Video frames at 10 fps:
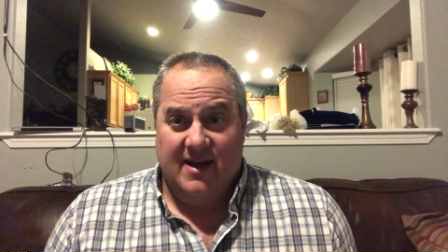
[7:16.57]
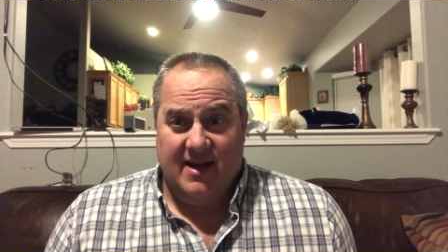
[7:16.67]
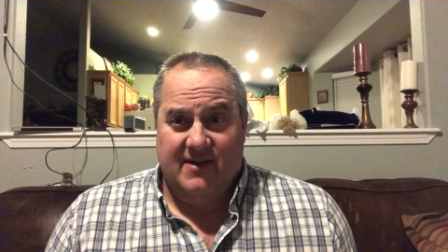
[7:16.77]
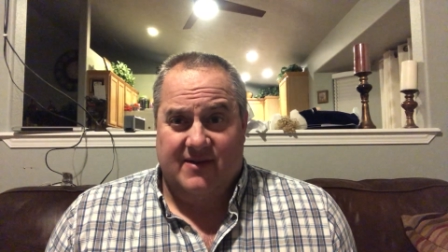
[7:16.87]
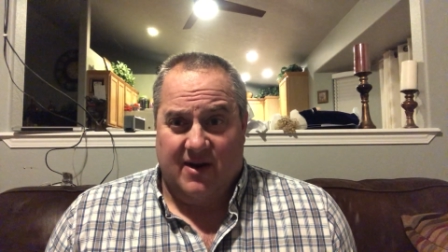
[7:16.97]

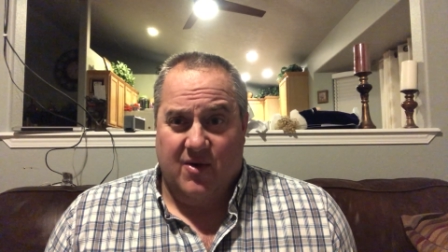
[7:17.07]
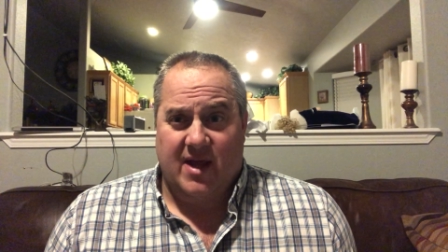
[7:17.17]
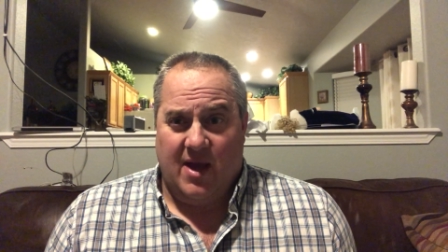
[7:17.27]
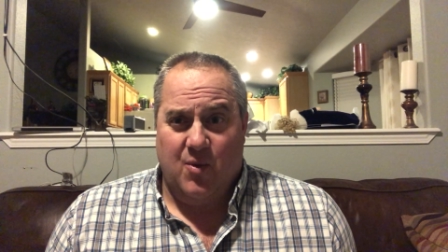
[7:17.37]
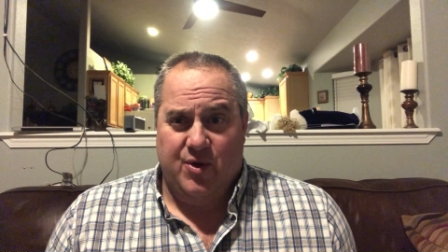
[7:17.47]
he said,
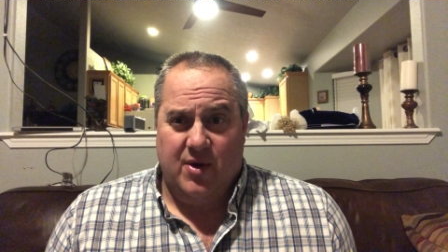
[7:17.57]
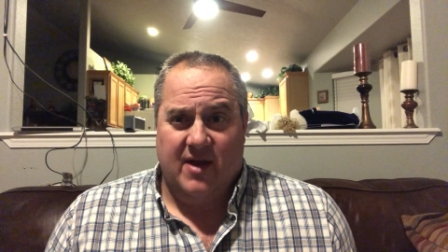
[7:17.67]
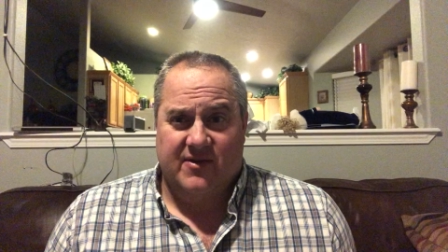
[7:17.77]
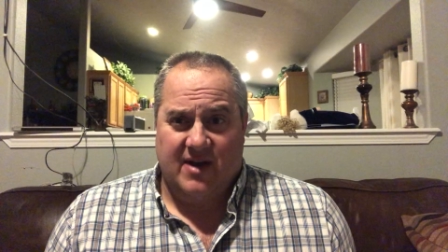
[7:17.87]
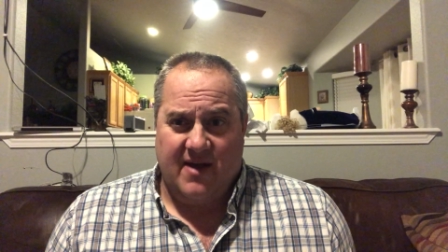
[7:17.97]
okay, well, you
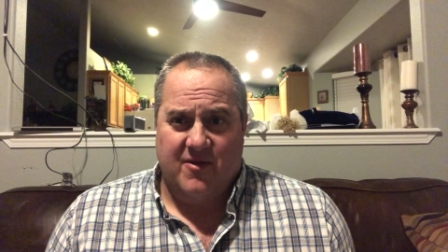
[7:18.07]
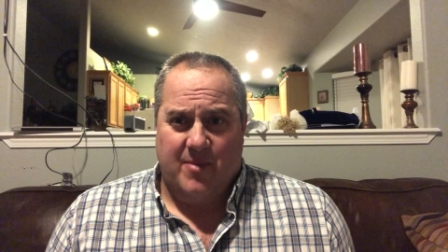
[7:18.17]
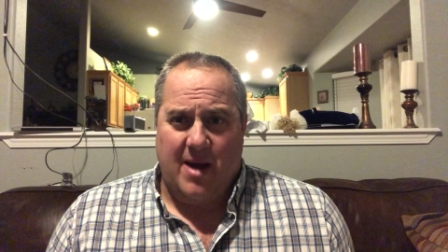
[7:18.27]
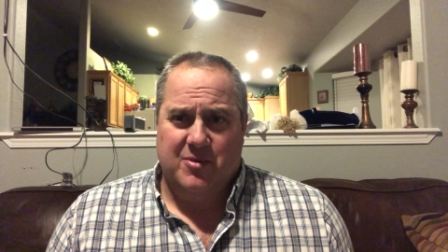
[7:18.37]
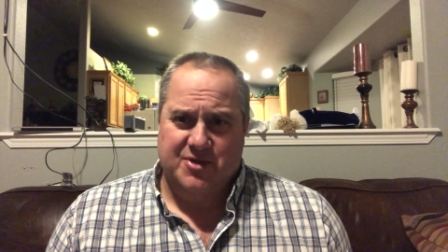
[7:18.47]
guys can have the
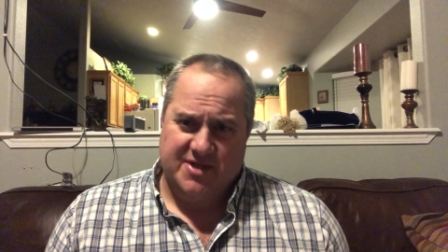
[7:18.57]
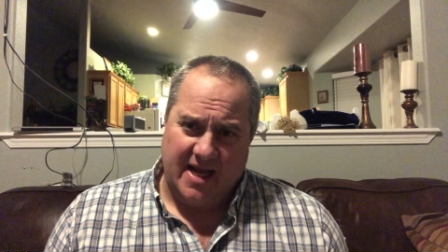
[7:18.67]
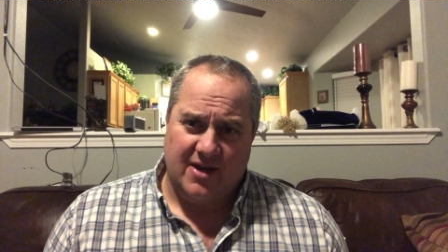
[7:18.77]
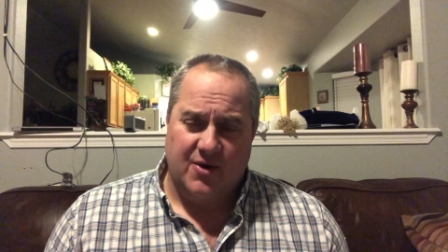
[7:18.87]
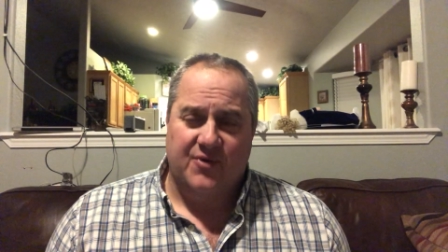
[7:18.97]
Bible, just
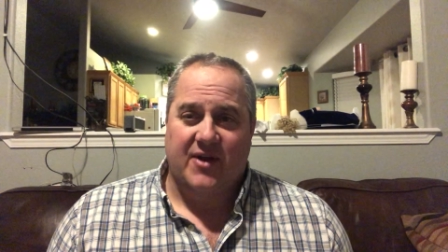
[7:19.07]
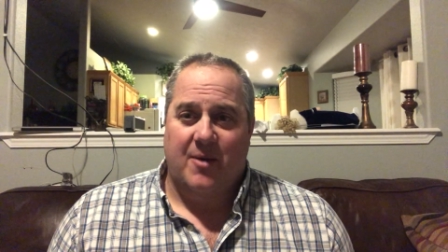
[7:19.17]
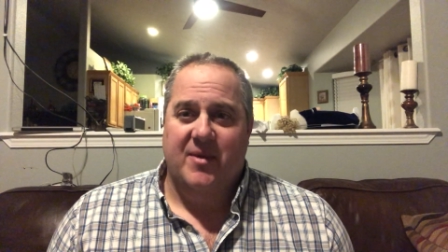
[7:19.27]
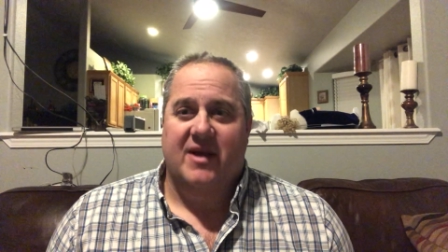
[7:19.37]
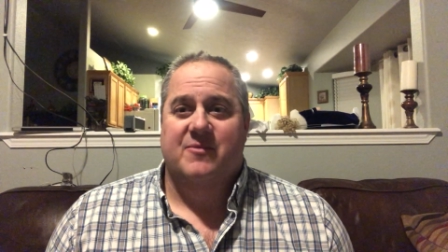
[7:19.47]
take the notes
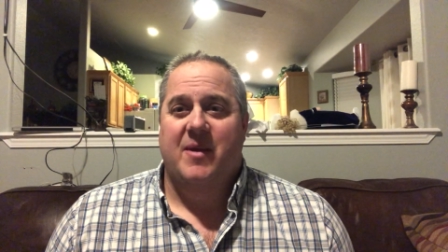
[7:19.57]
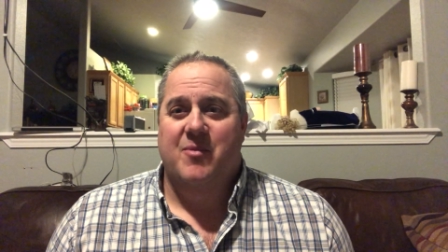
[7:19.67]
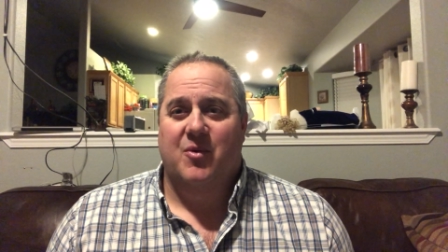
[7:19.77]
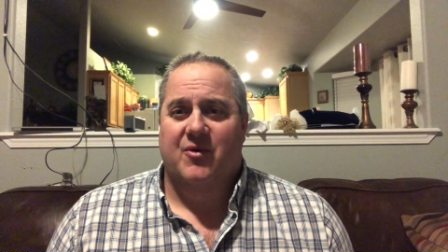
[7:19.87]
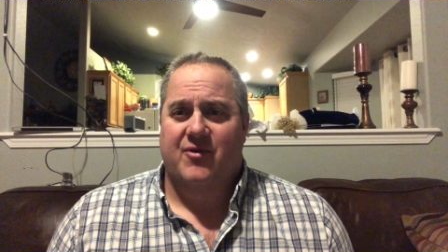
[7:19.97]
out because
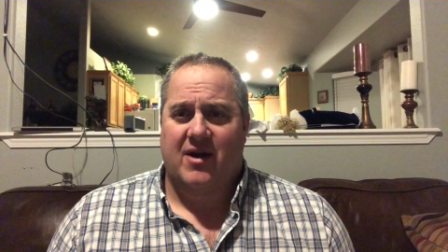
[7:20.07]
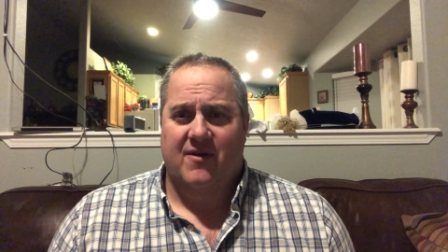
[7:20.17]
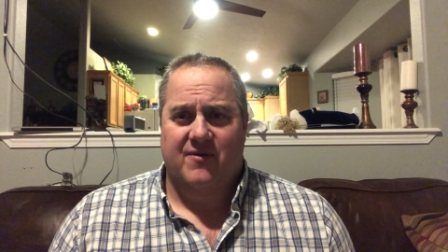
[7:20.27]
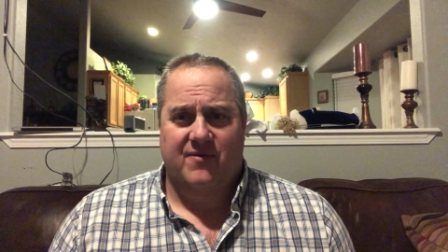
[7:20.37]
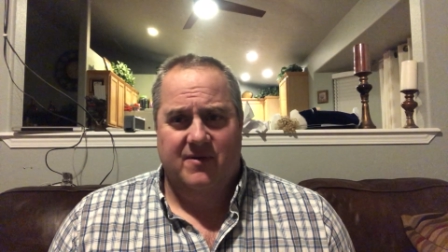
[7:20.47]
people were trying
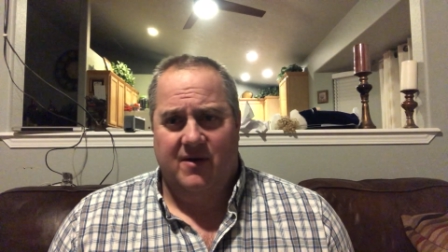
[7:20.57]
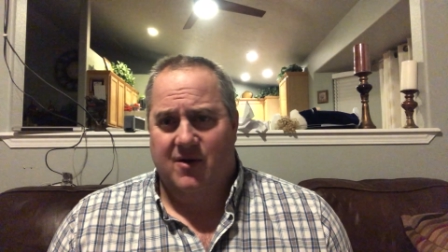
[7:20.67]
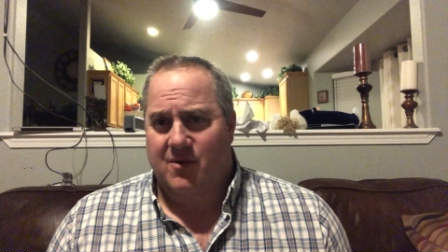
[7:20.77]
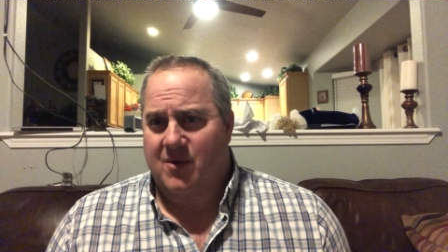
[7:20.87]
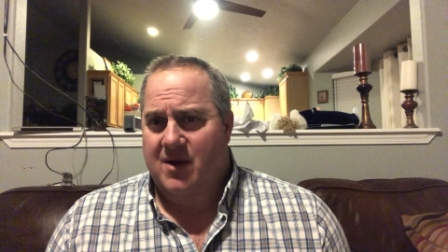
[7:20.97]
to,
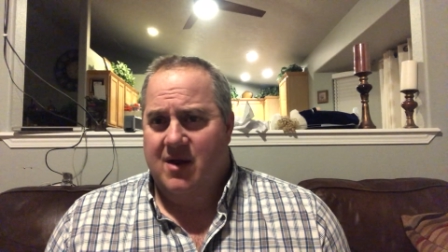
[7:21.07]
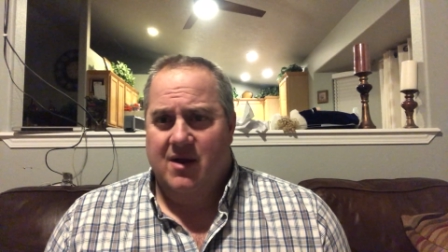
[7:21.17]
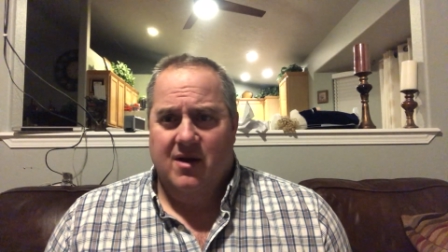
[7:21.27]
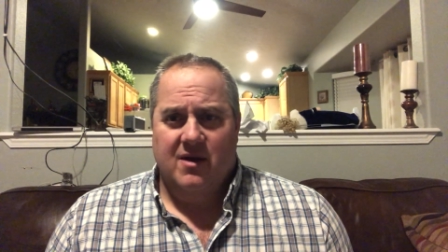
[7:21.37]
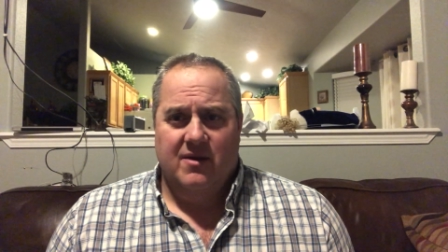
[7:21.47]
you know,
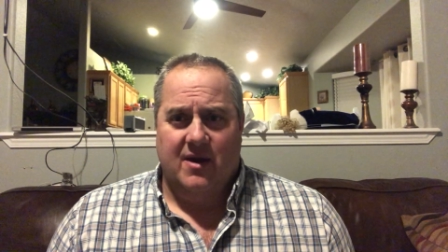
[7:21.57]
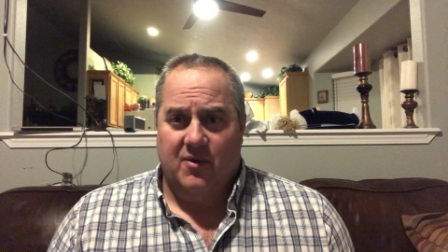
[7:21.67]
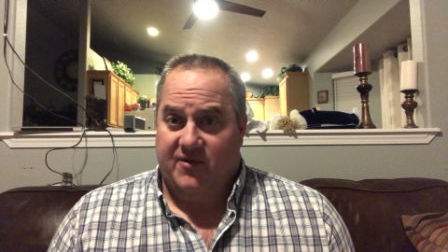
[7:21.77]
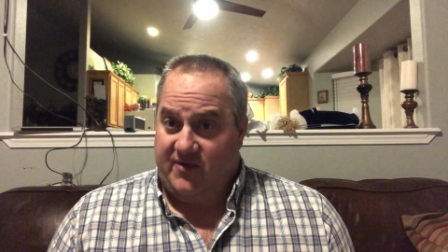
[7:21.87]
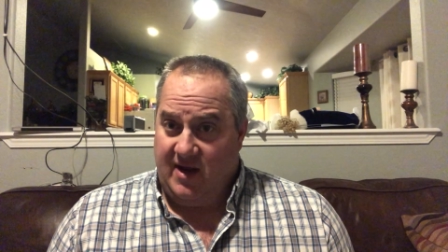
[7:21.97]
they
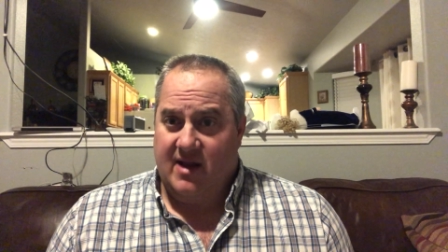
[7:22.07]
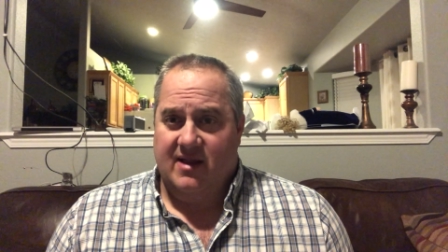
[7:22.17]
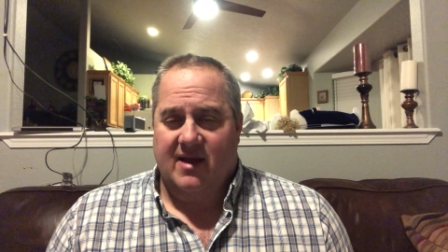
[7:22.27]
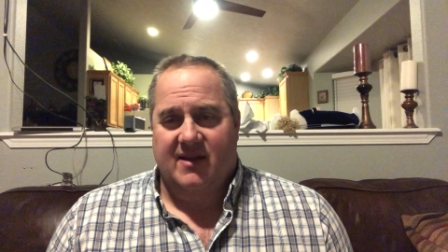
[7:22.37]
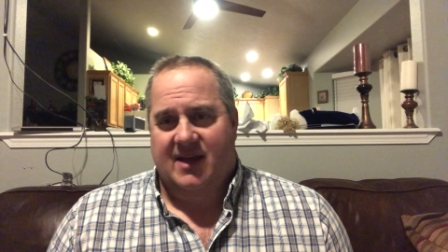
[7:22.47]
were
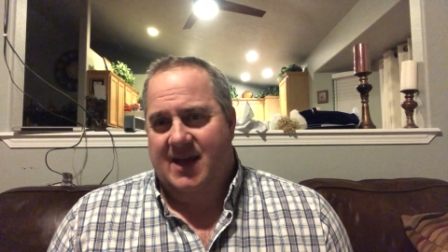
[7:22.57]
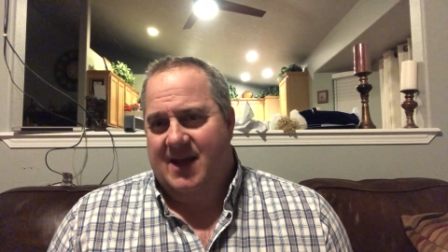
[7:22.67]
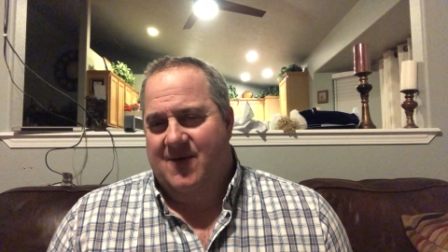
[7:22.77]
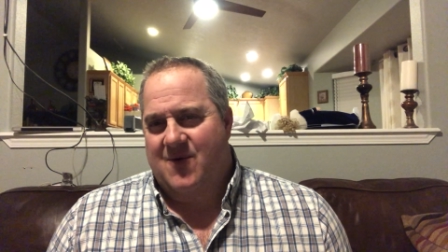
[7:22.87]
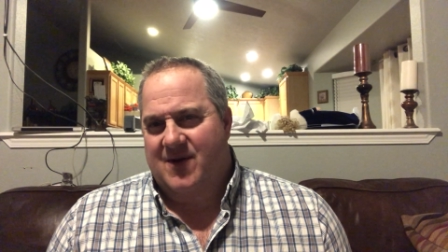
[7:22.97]
seeing how the
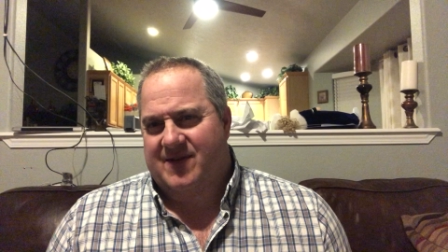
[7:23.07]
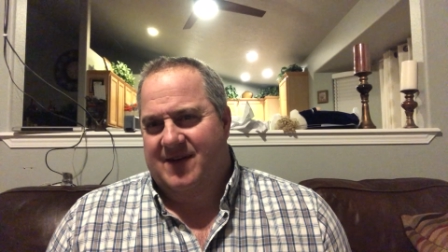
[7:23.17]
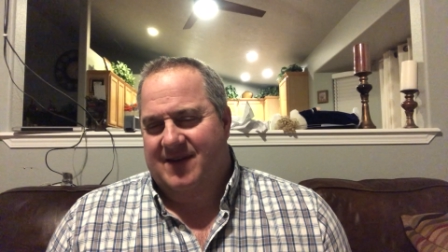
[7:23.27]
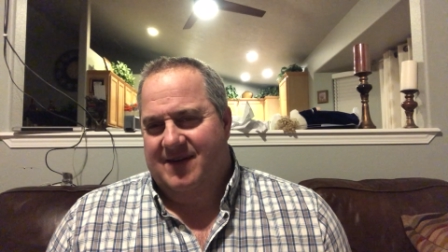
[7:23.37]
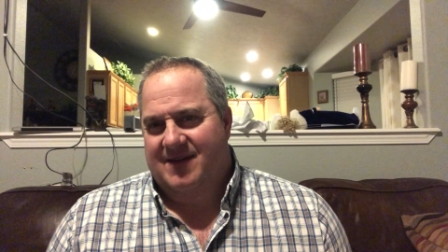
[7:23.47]
king wasn't.